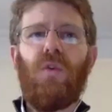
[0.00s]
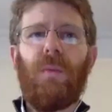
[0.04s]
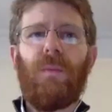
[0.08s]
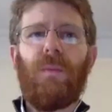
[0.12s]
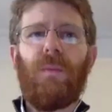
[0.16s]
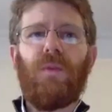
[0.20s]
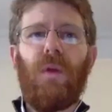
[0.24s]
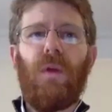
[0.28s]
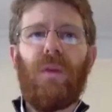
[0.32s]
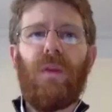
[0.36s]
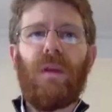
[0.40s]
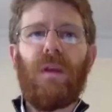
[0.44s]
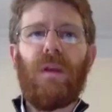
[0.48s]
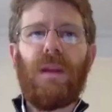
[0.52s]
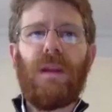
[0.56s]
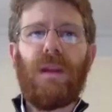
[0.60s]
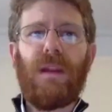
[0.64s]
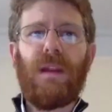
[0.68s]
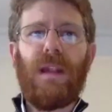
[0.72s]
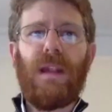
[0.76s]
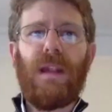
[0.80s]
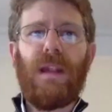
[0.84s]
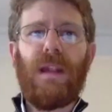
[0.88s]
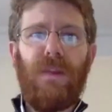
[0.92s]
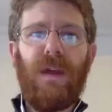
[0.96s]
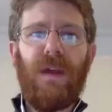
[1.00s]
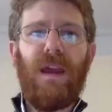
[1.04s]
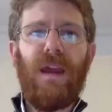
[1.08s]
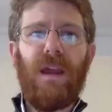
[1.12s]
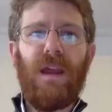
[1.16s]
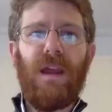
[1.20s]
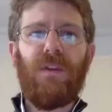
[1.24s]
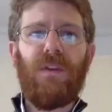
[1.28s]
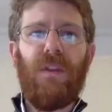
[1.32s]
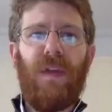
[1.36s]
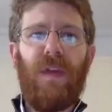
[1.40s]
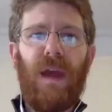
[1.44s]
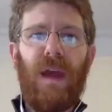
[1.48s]
So the neat thing is
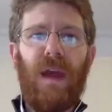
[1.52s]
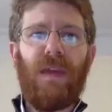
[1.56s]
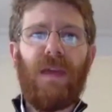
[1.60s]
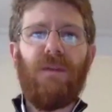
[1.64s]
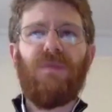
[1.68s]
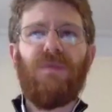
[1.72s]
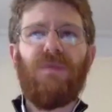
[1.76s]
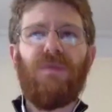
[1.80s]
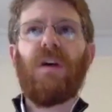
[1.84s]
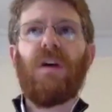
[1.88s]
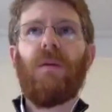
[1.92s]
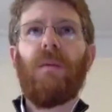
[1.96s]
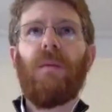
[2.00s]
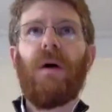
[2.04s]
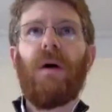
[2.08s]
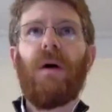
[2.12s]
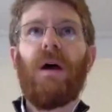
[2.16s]
that gives him